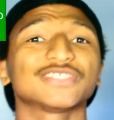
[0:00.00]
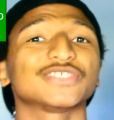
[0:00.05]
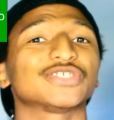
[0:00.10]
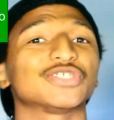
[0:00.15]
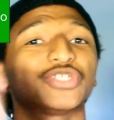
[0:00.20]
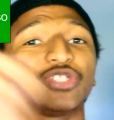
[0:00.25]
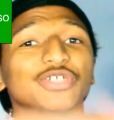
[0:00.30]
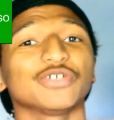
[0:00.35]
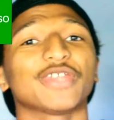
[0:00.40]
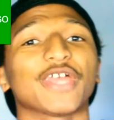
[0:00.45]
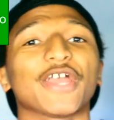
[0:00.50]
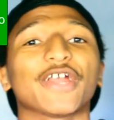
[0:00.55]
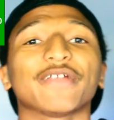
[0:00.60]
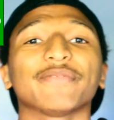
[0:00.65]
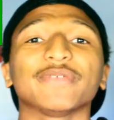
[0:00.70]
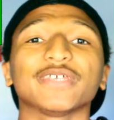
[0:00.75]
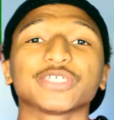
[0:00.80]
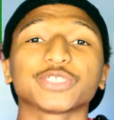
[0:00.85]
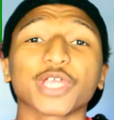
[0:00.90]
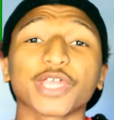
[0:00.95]
It's your dude
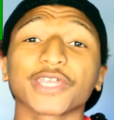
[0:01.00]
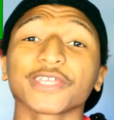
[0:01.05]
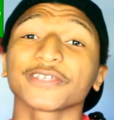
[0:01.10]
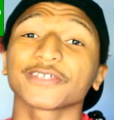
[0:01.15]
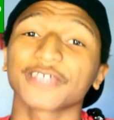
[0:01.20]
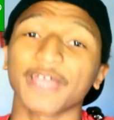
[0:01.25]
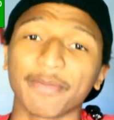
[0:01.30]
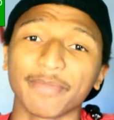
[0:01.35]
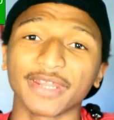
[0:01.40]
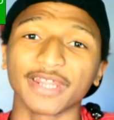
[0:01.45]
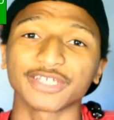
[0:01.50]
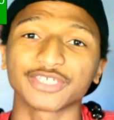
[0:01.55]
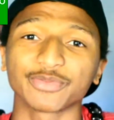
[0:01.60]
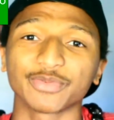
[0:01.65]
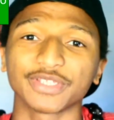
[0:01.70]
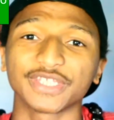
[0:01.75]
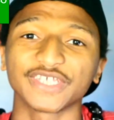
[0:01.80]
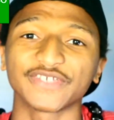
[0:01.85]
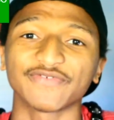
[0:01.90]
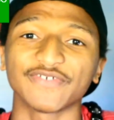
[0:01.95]
Jeremias Dragon coming at you
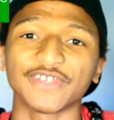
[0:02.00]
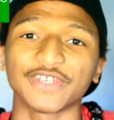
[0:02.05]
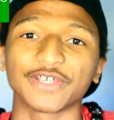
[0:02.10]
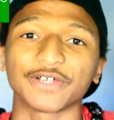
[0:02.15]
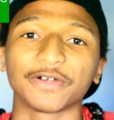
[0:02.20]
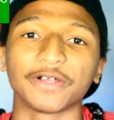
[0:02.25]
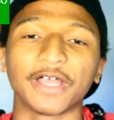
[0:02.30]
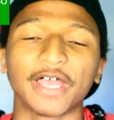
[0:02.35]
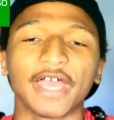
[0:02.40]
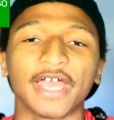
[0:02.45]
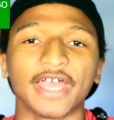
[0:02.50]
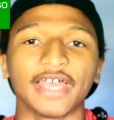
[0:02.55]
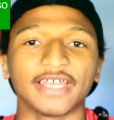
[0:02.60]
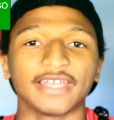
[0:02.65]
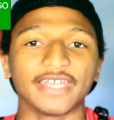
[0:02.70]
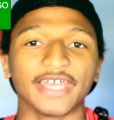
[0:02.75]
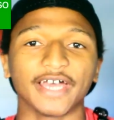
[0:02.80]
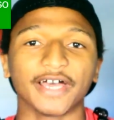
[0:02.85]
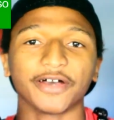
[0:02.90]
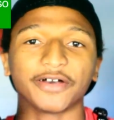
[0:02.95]
with this video.
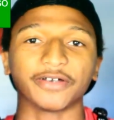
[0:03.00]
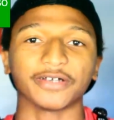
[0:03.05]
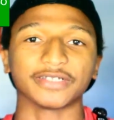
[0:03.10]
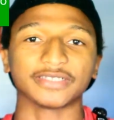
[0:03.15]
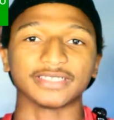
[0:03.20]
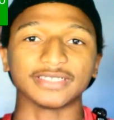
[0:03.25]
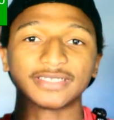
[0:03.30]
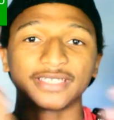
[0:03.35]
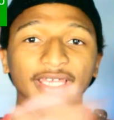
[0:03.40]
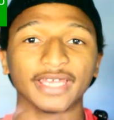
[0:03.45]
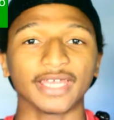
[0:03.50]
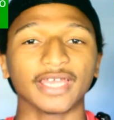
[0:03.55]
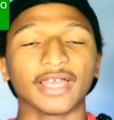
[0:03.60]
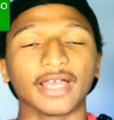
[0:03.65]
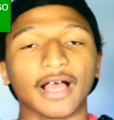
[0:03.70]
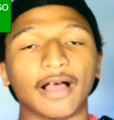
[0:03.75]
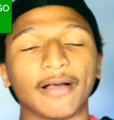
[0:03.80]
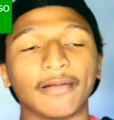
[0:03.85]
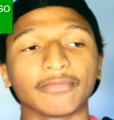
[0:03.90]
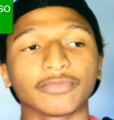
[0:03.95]
Now,
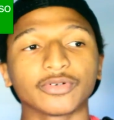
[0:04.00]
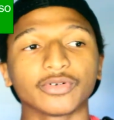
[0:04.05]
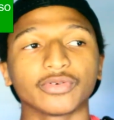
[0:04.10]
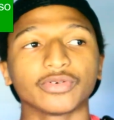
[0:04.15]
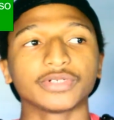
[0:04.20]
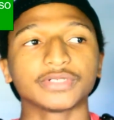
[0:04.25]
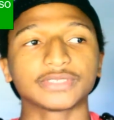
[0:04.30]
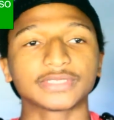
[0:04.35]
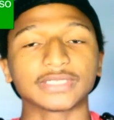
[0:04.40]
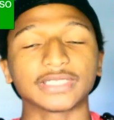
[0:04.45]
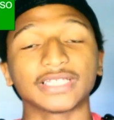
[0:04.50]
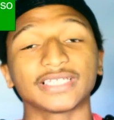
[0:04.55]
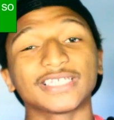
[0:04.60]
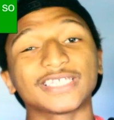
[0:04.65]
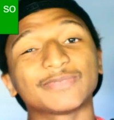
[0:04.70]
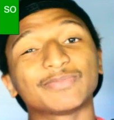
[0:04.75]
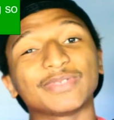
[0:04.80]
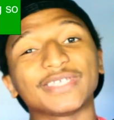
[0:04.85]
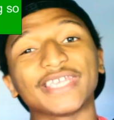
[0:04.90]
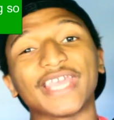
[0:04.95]
today I'm going to let
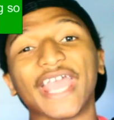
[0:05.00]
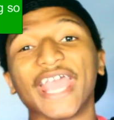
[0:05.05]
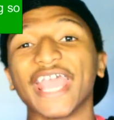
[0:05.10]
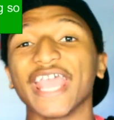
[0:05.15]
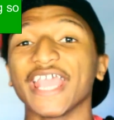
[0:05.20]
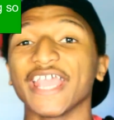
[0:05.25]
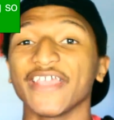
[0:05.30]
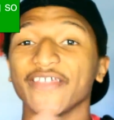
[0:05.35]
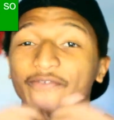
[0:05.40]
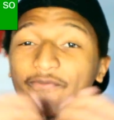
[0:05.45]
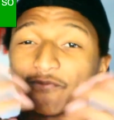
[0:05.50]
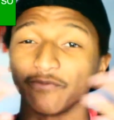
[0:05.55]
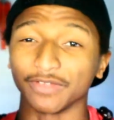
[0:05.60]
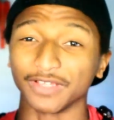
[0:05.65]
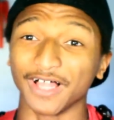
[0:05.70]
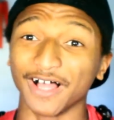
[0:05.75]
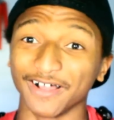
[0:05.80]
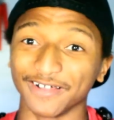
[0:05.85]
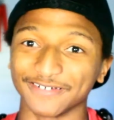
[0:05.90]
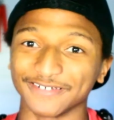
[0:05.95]
this be a
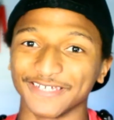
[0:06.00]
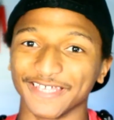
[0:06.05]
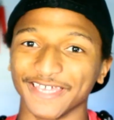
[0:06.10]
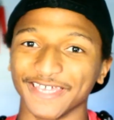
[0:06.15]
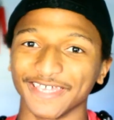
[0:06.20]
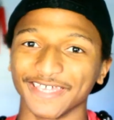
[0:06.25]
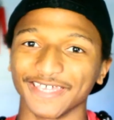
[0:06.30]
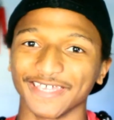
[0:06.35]
vlog day.